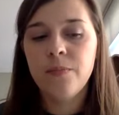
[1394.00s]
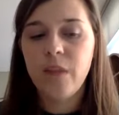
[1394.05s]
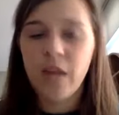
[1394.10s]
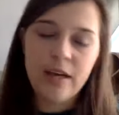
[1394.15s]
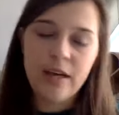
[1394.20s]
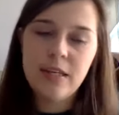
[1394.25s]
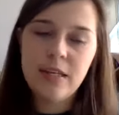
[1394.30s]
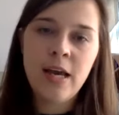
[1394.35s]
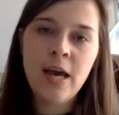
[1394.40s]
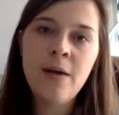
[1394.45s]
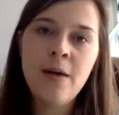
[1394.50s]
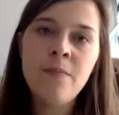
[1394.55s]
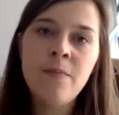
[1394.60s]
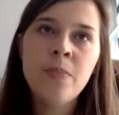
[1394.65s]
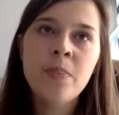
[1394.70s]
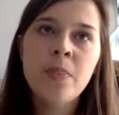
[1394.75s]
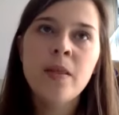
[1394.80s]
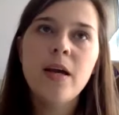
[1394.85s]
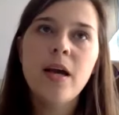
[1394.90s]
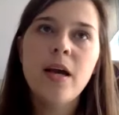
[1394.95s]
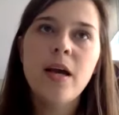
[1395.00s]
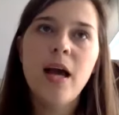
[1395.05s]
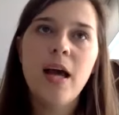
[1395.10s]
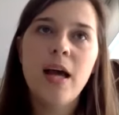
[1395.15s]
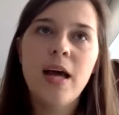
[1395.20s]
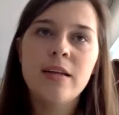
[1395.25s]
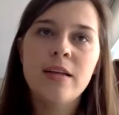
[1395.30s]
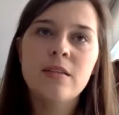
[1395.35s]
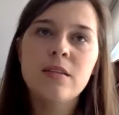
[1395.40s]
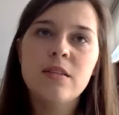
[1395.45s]
idea.
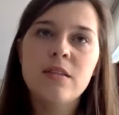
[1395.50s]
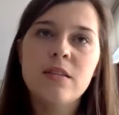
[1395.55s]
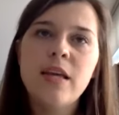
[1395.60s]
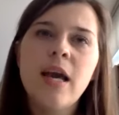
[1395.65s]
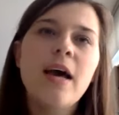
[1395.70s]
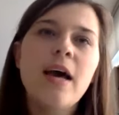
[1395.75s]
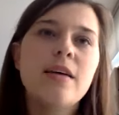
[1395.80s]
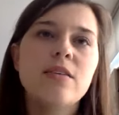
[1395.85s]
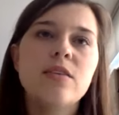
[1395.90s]
And yeah,